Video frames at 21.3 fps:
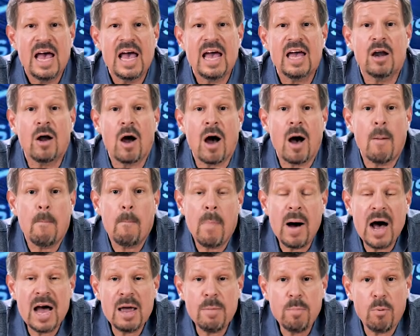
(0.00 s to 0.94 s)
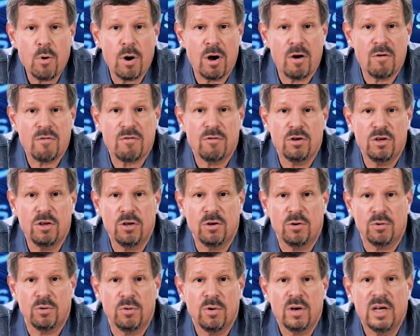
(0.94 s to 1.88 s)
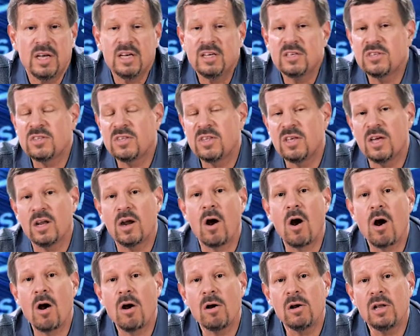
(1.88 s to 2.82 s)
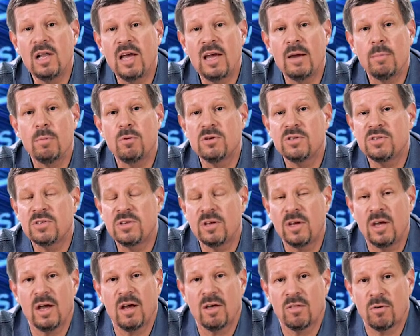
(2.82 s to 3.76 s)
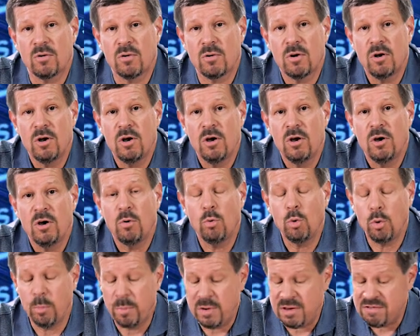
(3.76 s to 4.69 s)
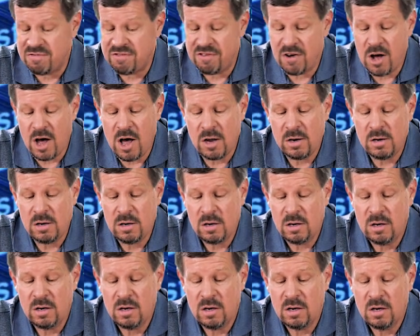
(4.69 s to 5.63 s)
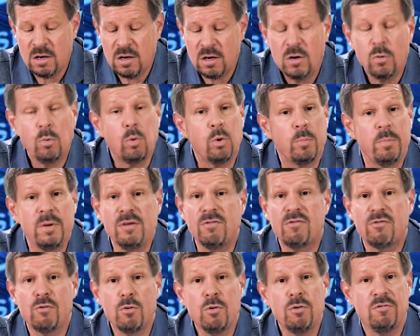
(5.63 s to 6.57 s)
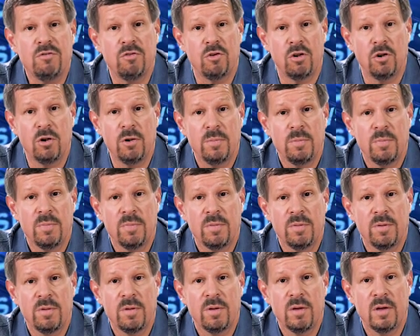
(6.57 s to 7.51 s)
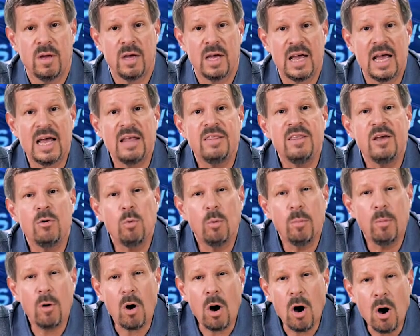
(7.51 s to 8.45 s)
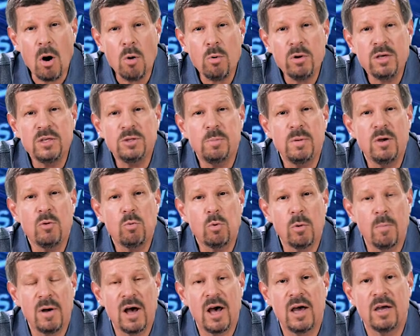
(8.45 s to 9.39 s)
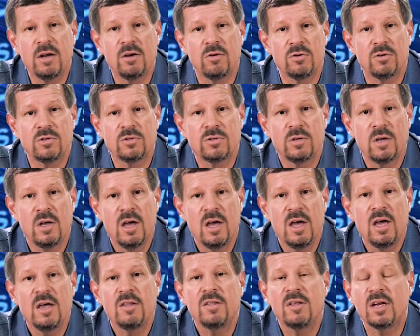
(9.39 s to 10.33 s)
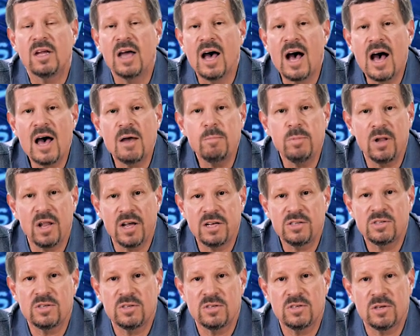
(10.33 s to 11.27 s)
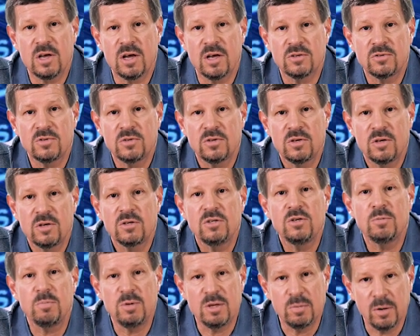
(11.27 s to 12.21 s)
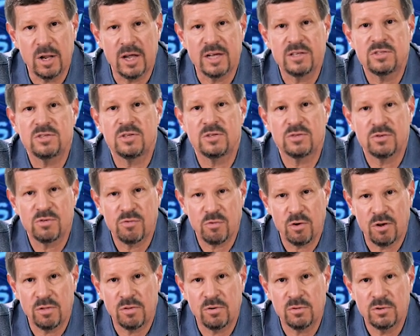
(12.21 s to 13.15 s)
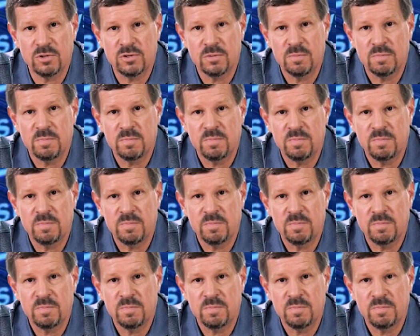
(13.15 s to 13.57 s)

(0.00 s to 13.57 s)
and my prayer for you is that our labors together will be fun, will be fruitful, and they will always be reminders that God blesses us to be blessings for others.